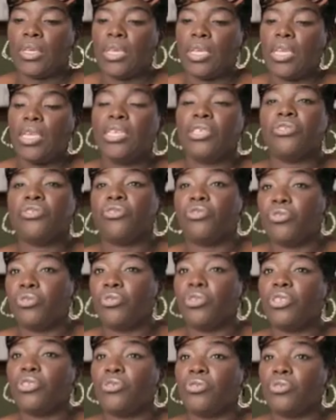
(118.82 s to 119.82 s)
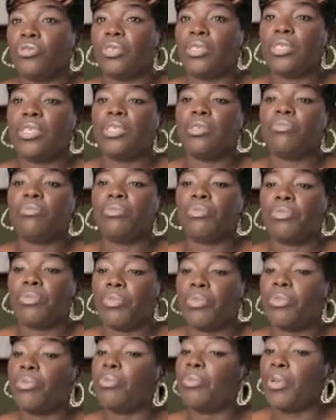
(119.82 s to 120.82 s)
He is truly, truly
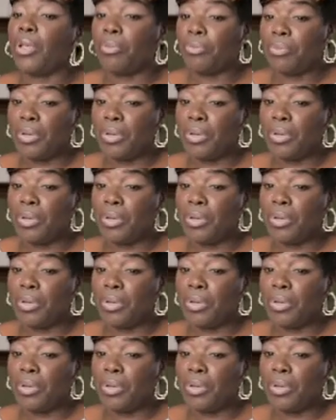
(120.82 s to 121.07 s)
a